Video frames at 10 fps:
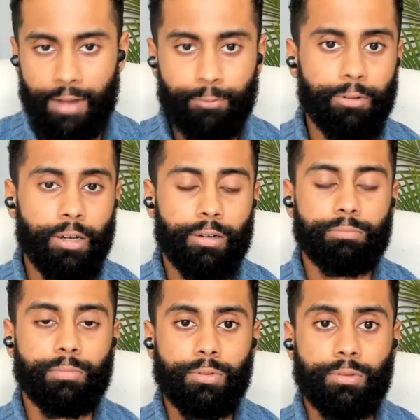and
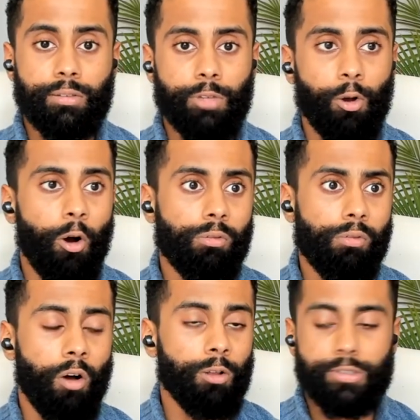we're, you know,
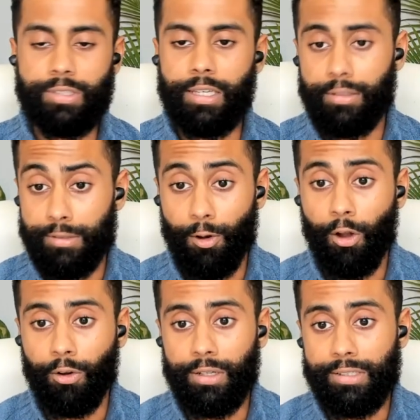also seeing this a
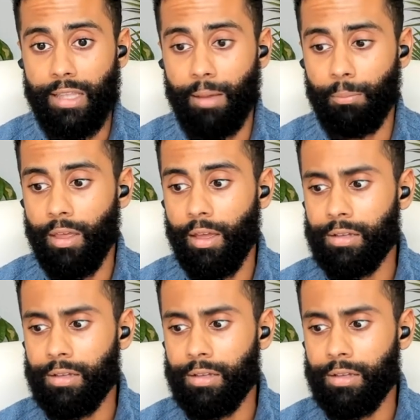lot on Isla,